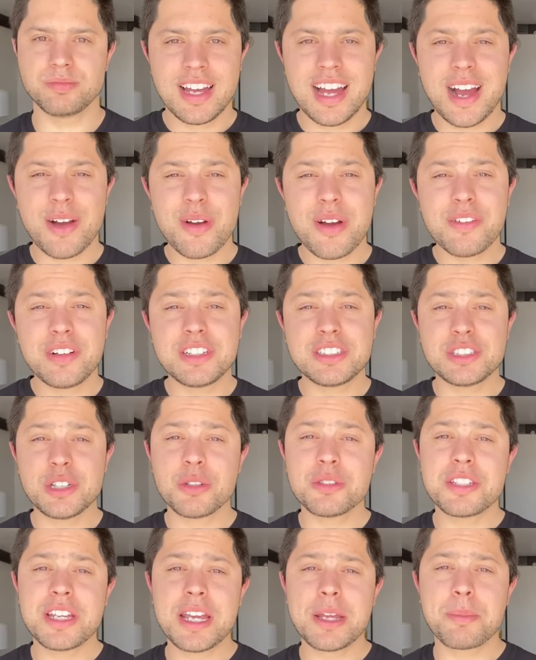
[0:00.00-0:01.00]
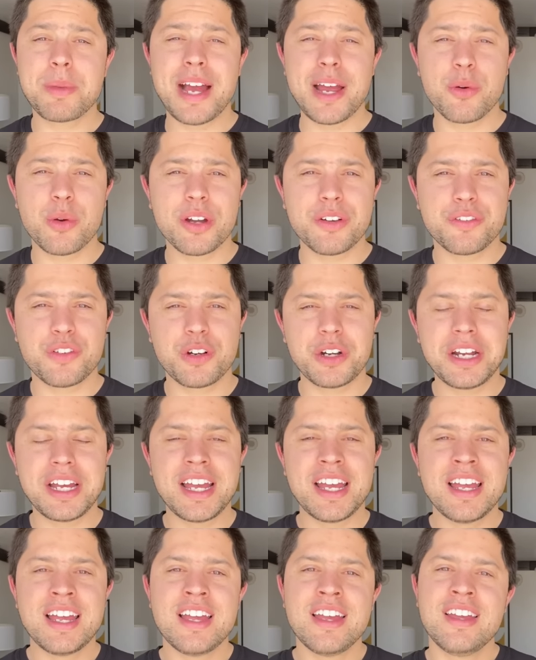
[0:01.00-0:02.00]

However, don't take my word for it.